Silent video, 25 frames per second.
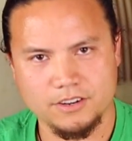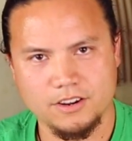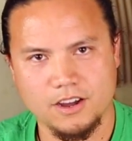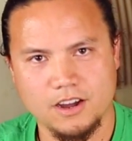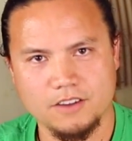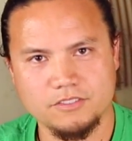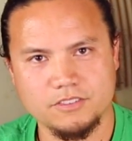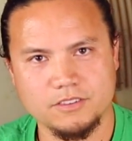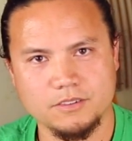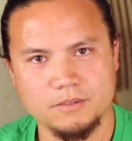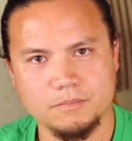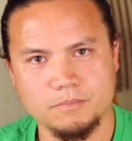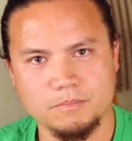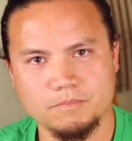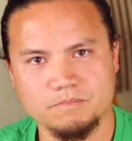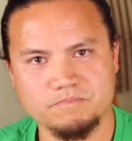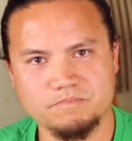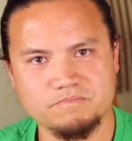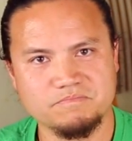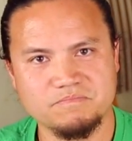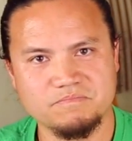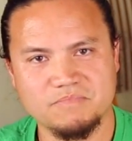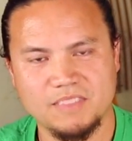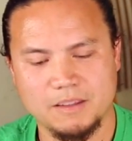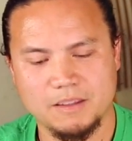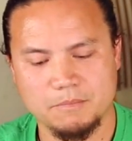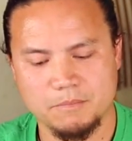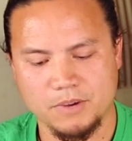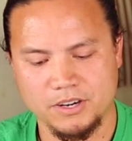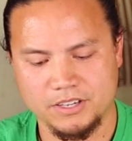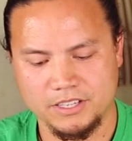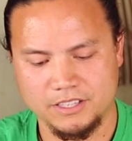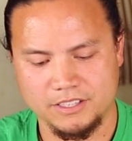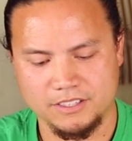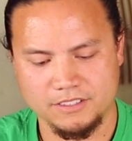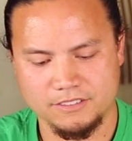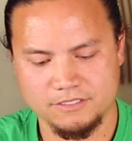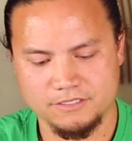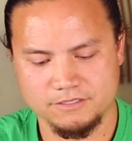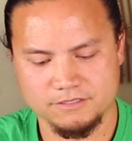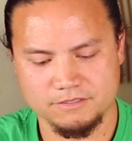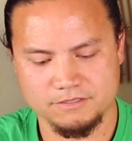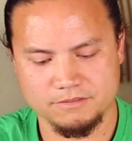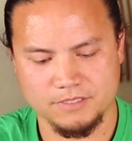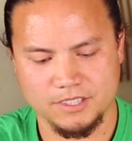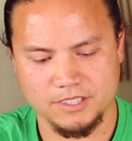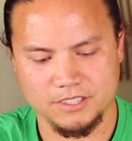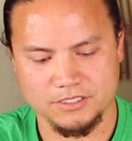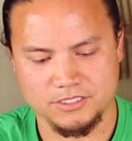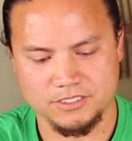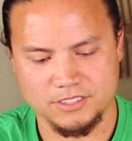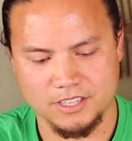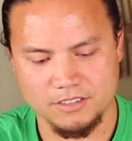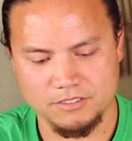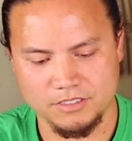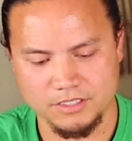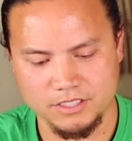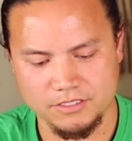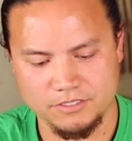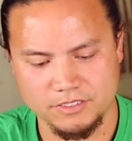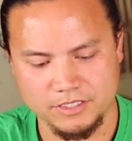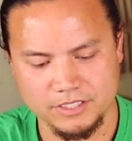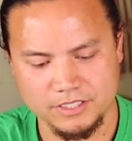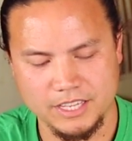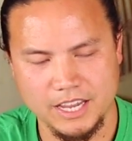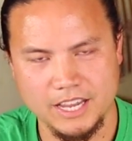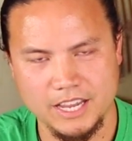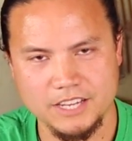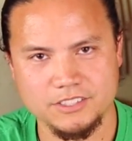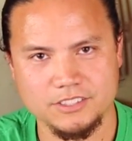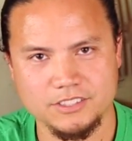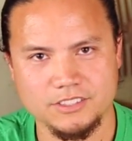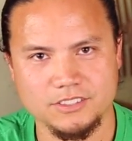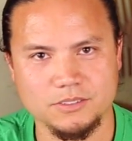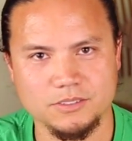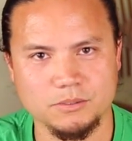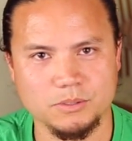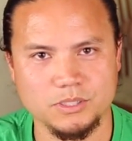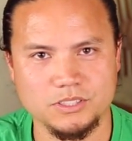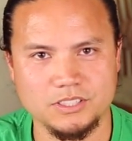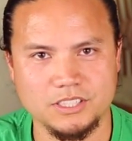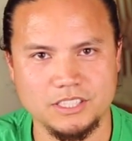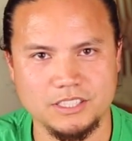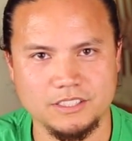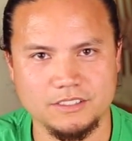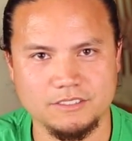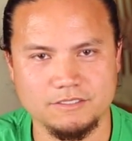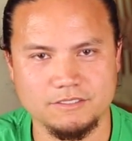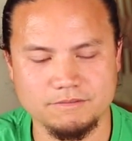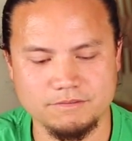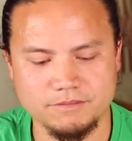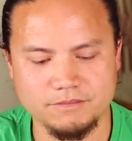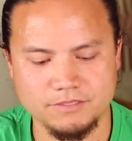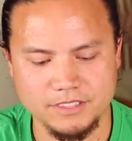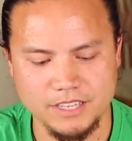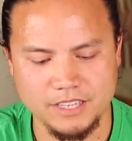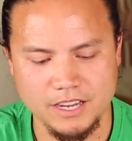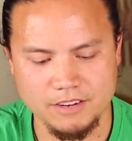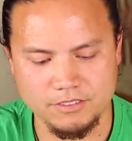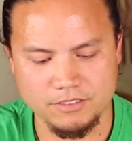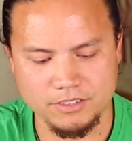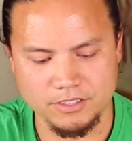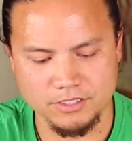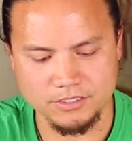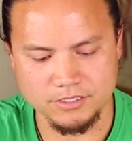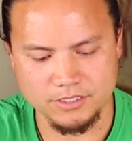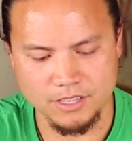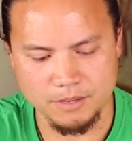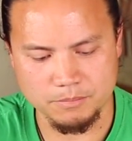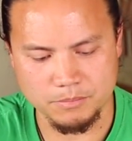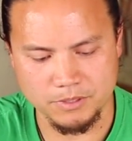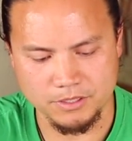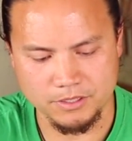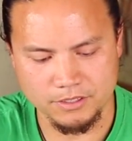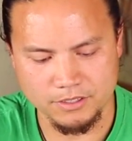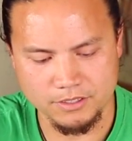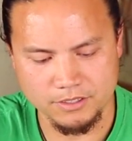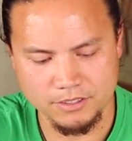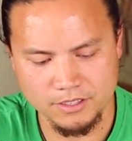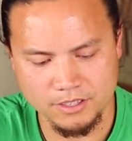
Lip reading: to offer him money on several different occasions, which he never accepted,